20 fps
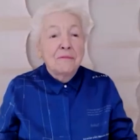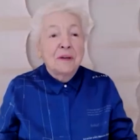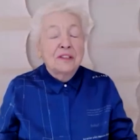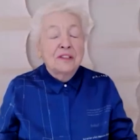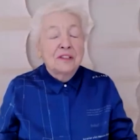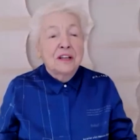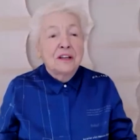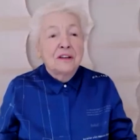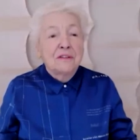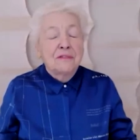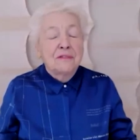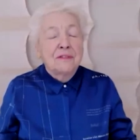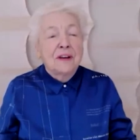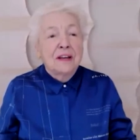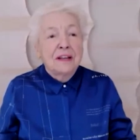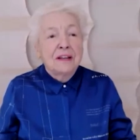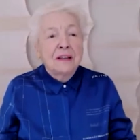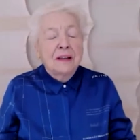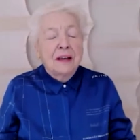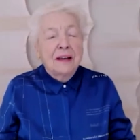of myself.
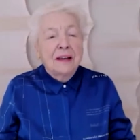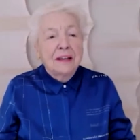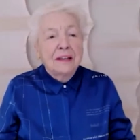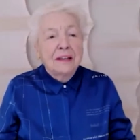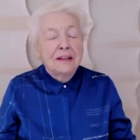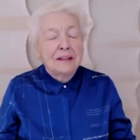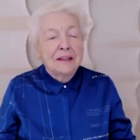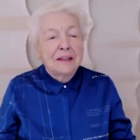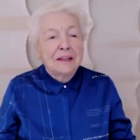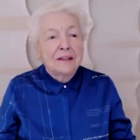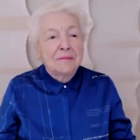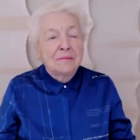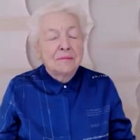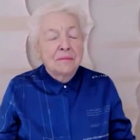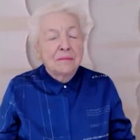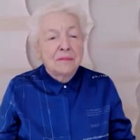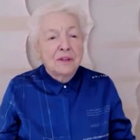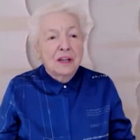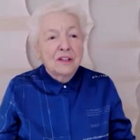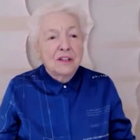I I,
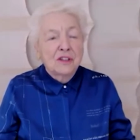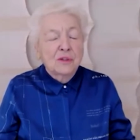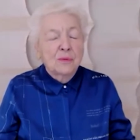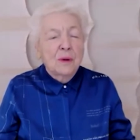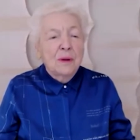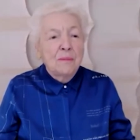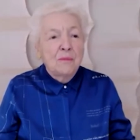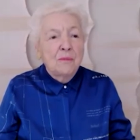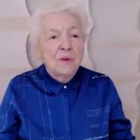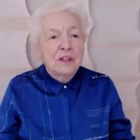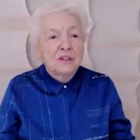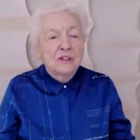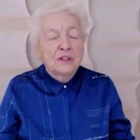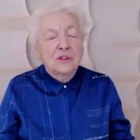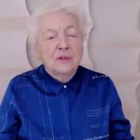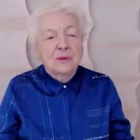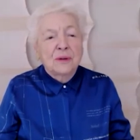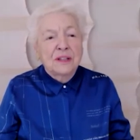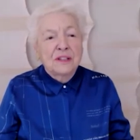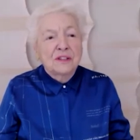um, I swim once
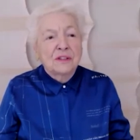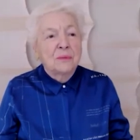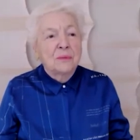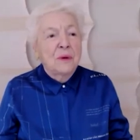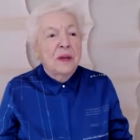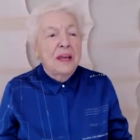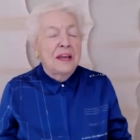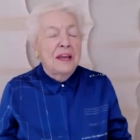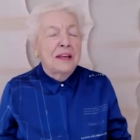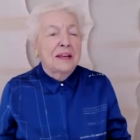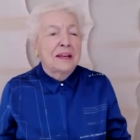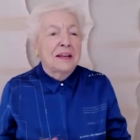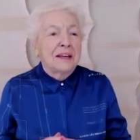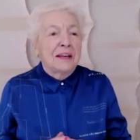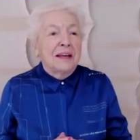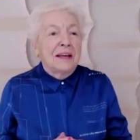or twice a week.